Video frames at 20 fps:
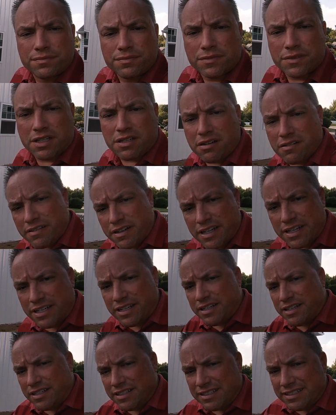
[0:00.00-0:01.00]
All right,
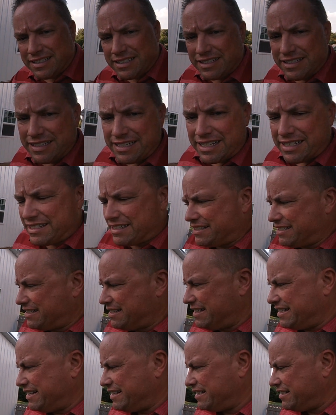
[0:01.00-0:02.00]
it is the next
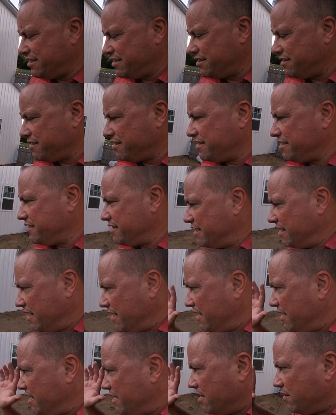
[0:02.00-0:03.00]
day here, and
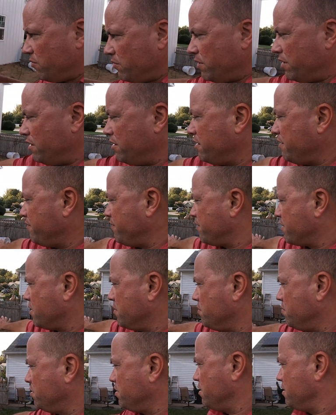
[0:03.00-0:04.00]
we have
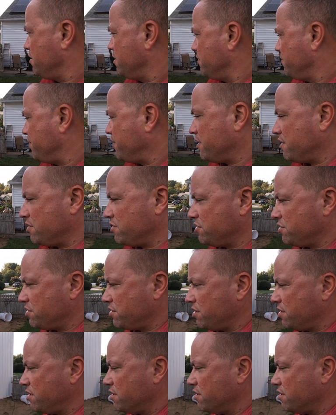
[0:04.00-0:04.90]
completely finished